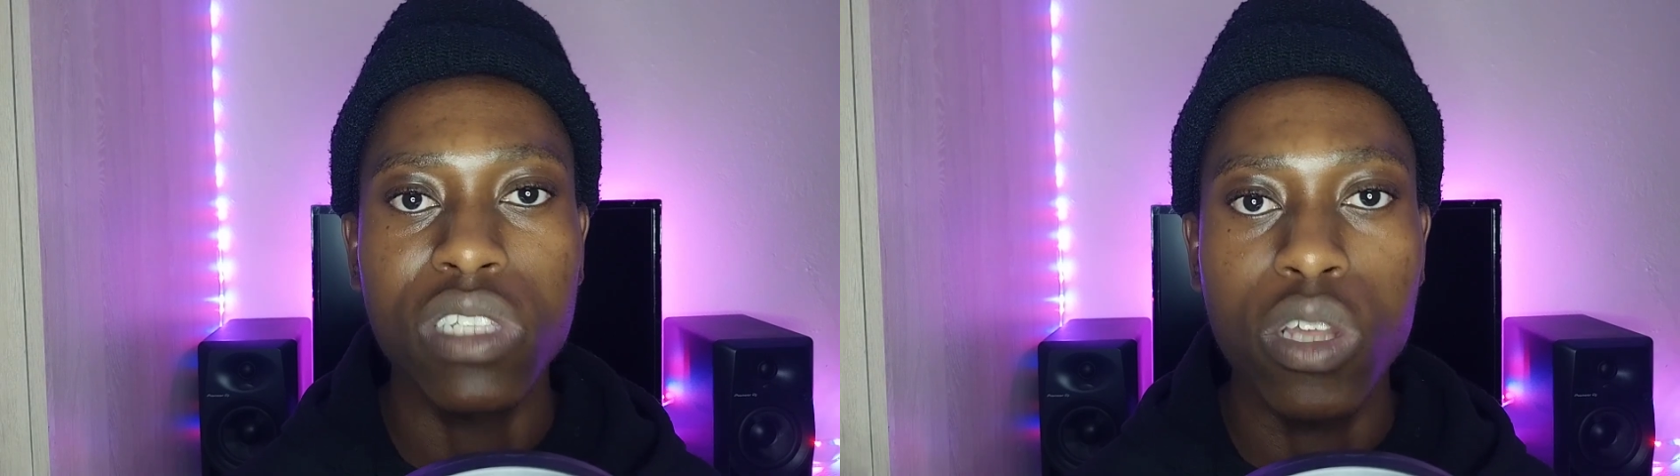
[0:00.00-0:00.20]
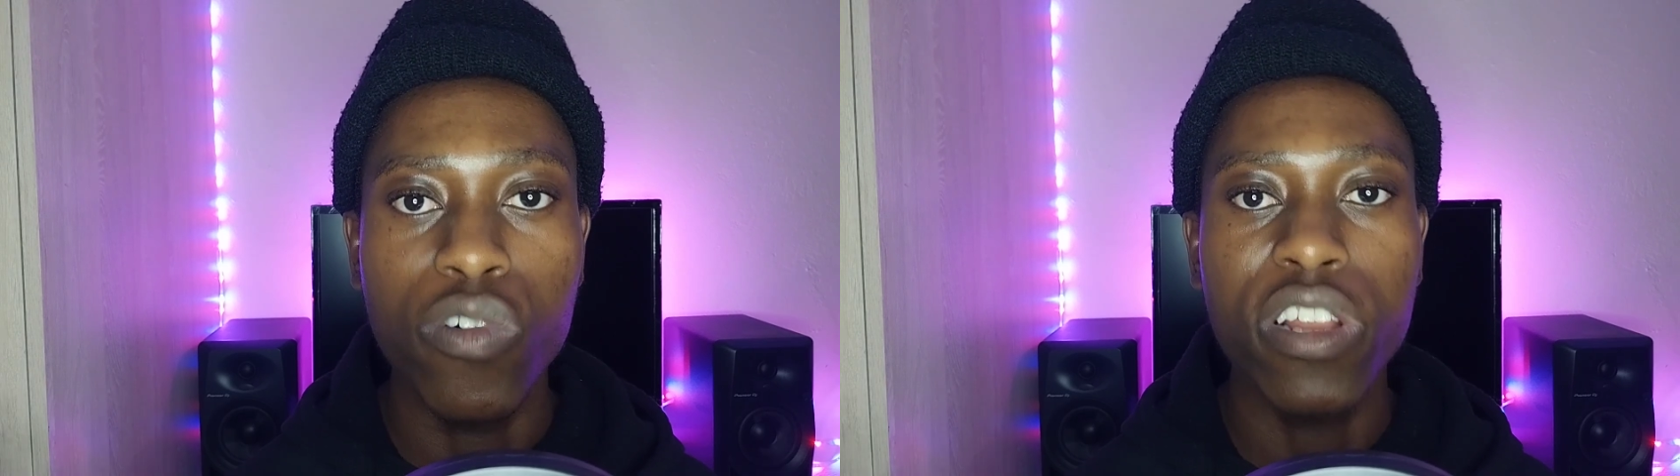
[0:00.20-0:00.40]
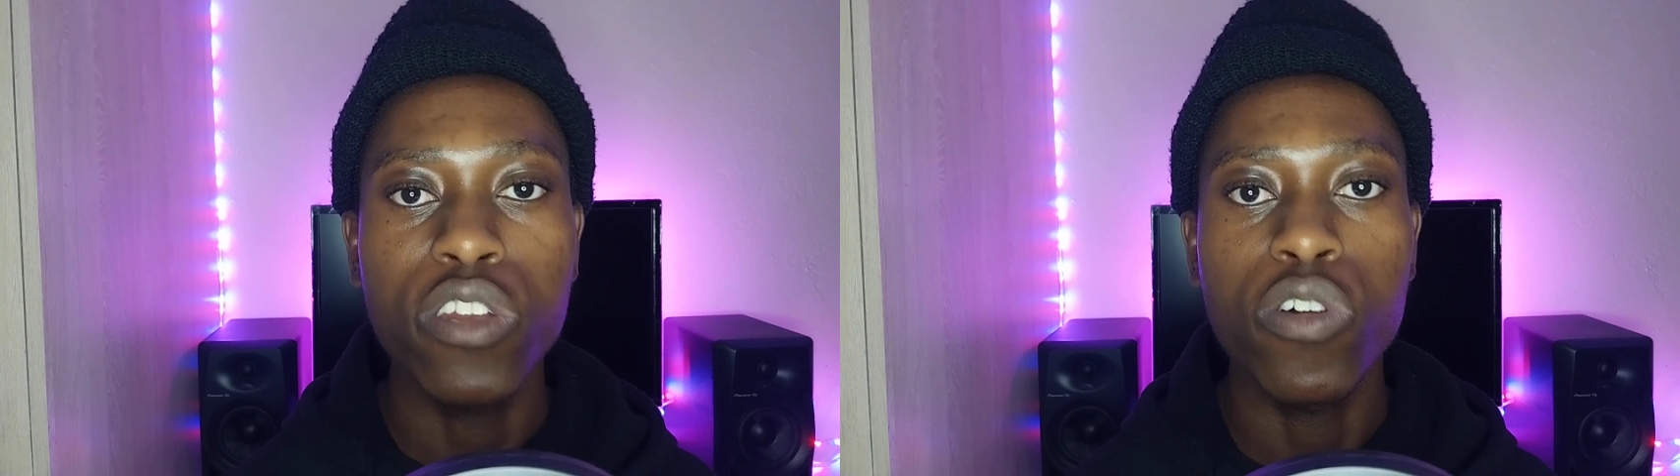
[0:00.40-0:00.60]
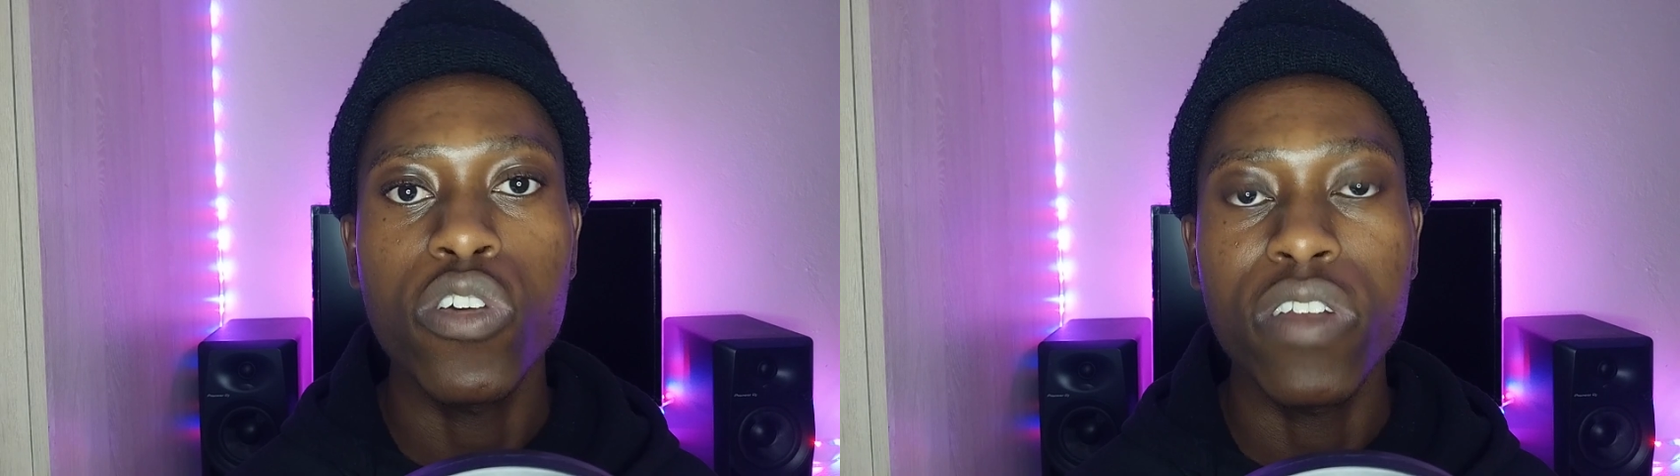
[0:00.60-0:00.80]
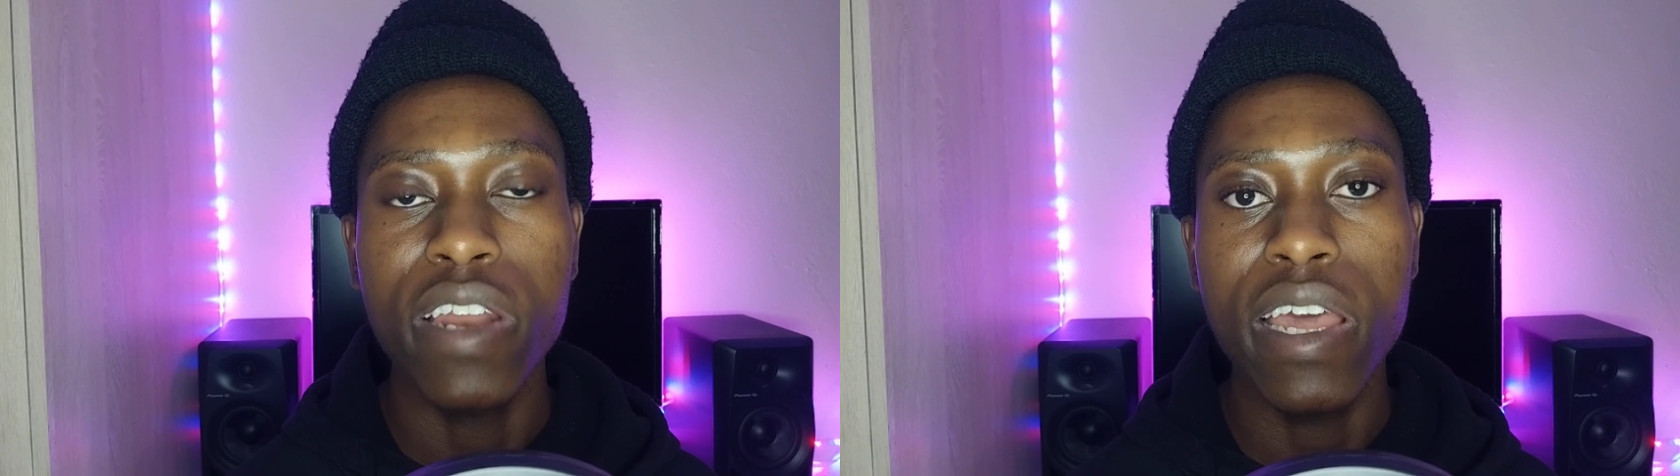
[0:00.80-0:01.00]
they already know
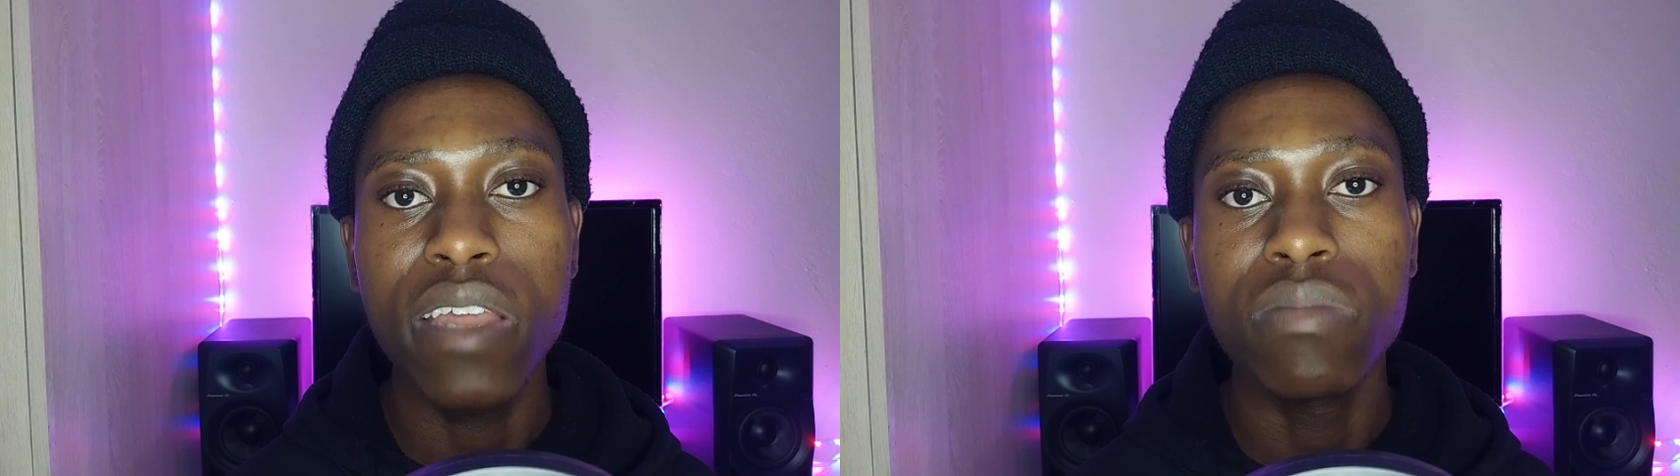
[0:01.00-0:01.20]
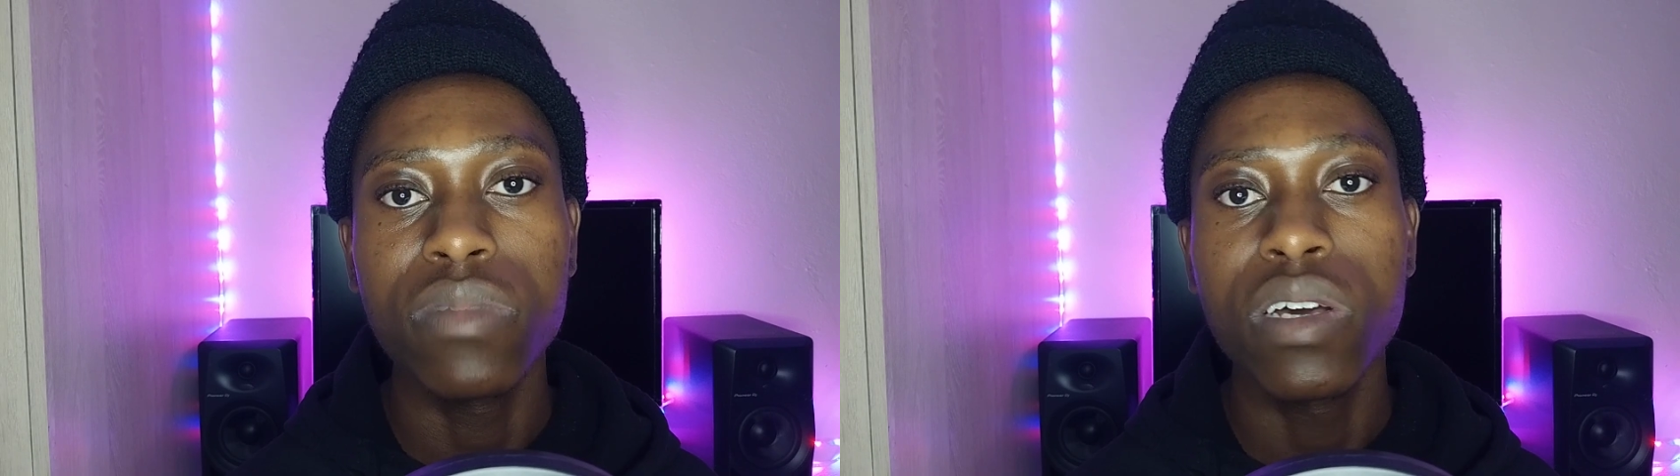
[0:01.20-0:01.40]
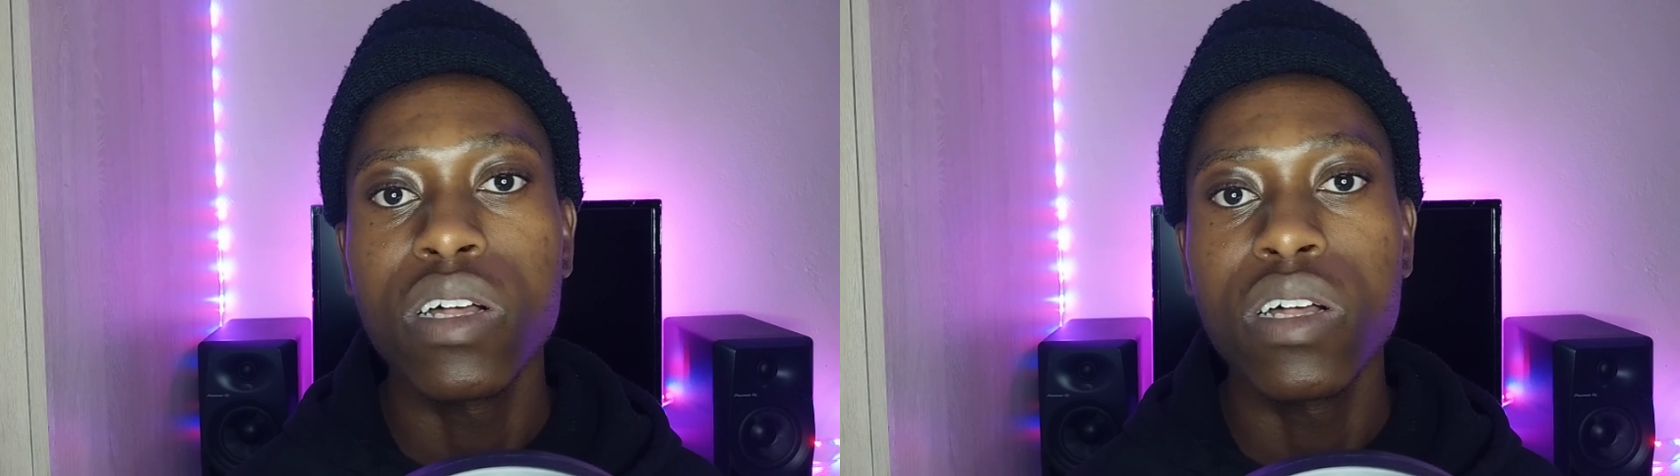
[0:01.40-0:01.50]
your name.